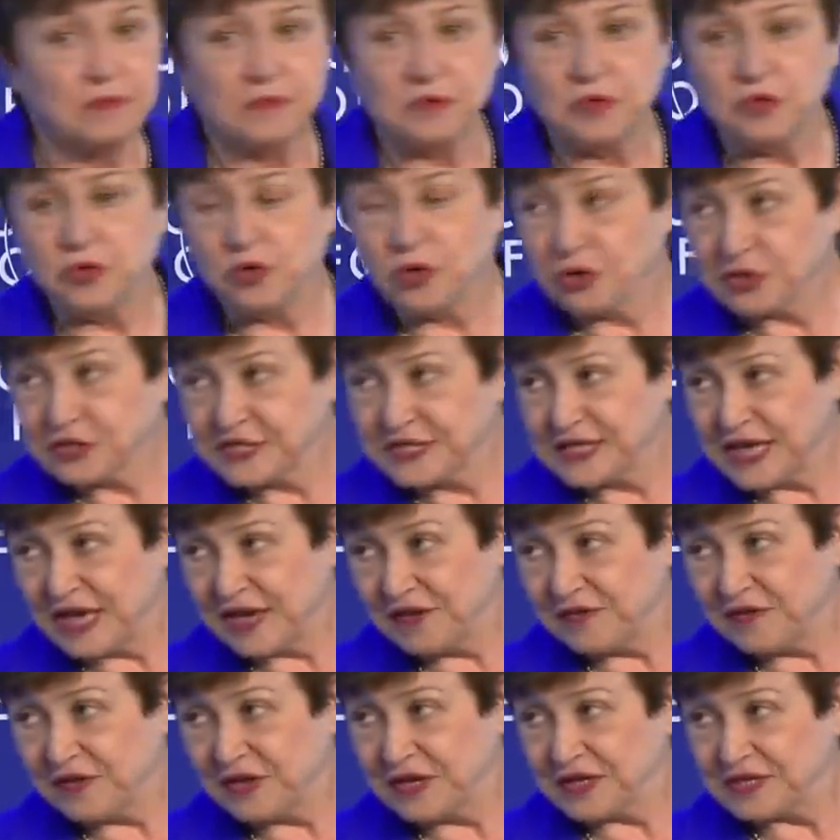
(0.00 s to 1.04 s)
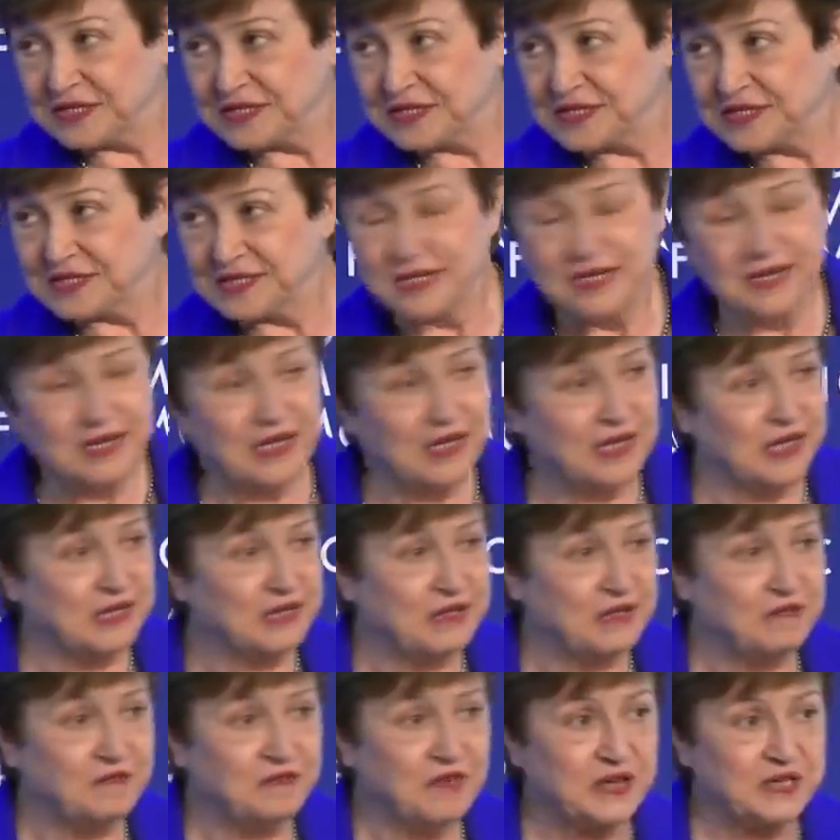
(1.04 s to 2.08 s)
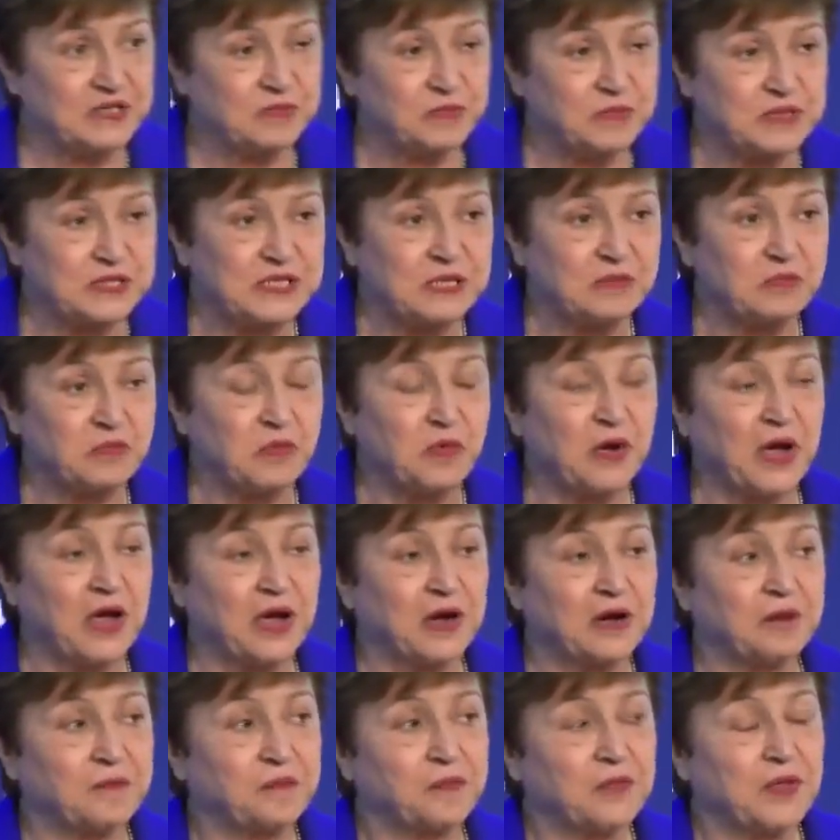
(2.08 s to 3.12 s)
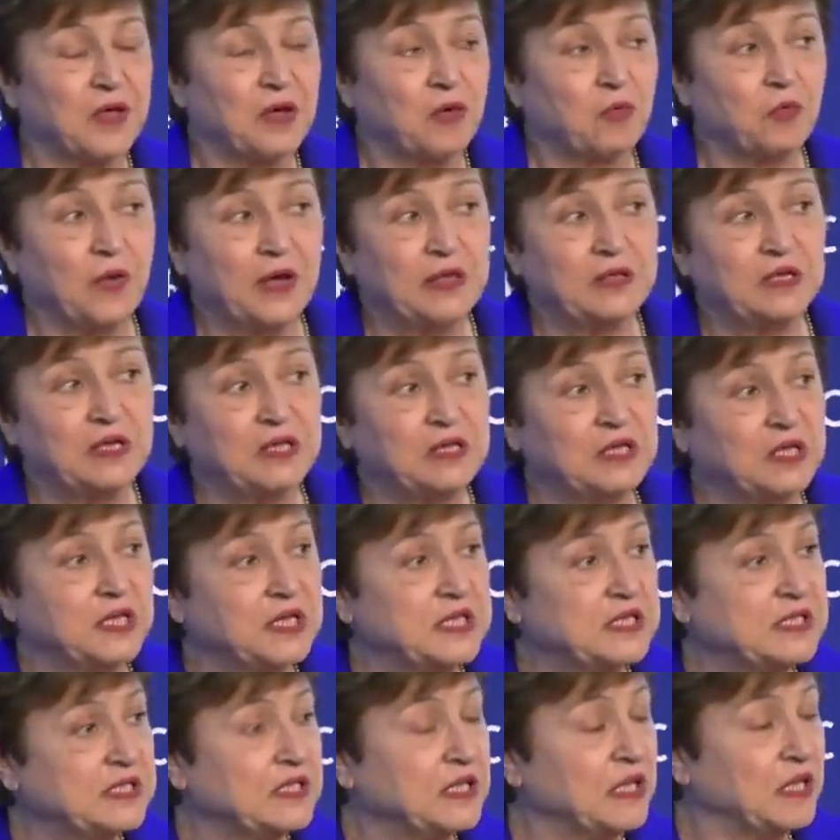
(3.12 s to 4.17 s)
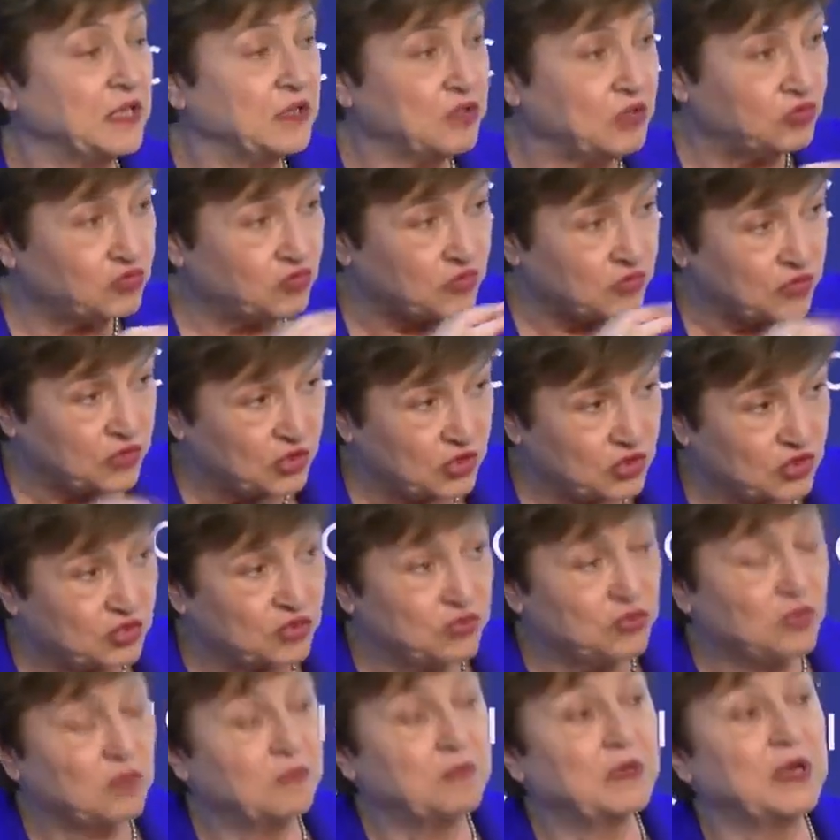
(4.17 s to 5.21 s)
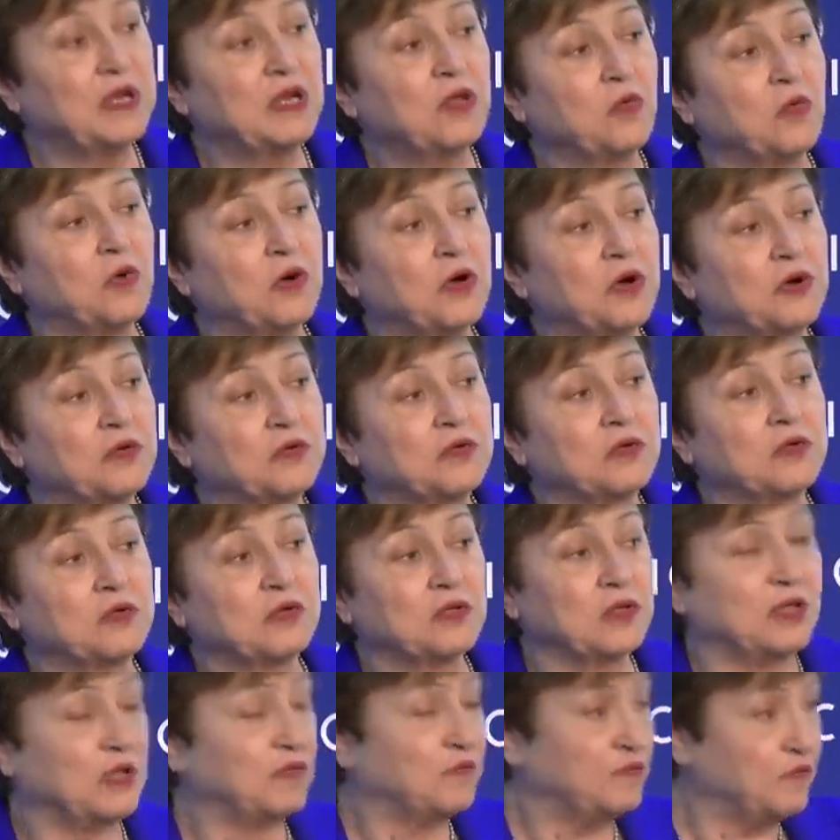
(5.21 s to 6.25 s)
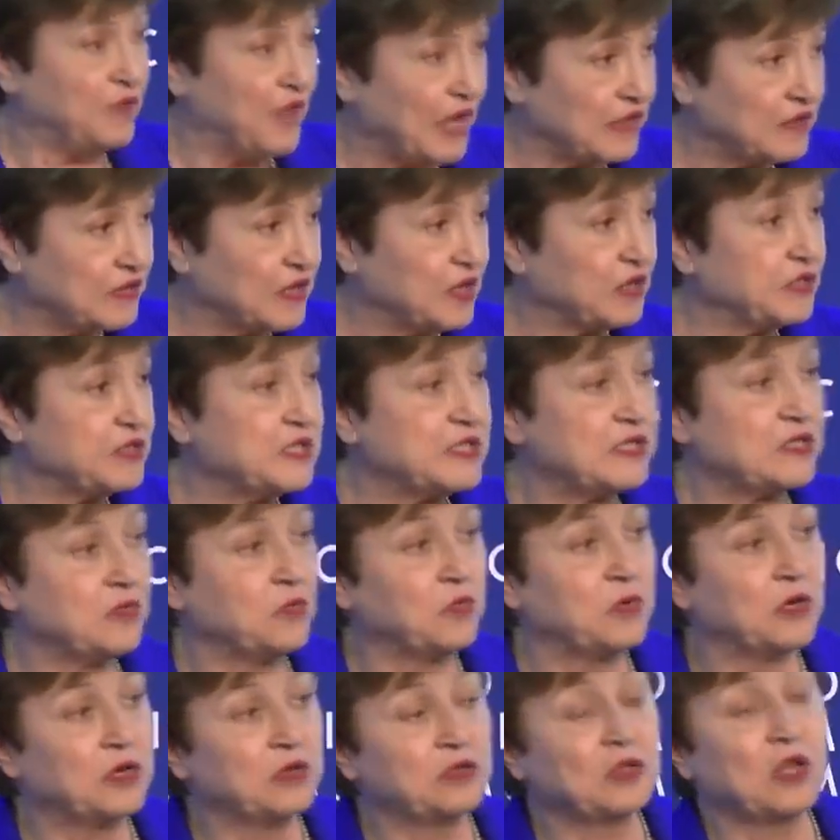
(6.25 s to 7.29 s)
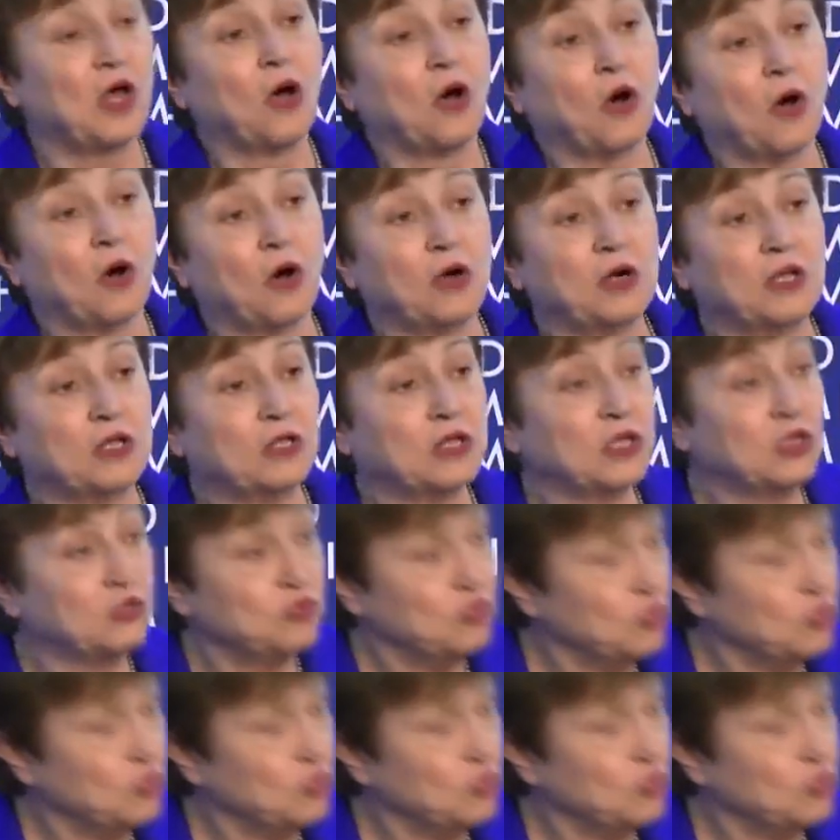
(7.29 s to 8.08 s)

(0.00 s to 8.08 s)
Your savings and investment somewhere. Whether it is in the traditional money world, the fiat currency world, or in the